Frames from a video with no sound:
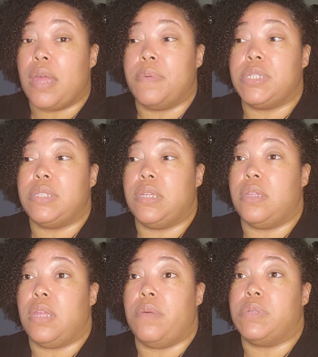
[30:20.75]
it was
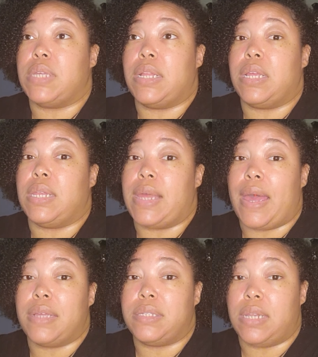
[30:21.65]
the it was like the last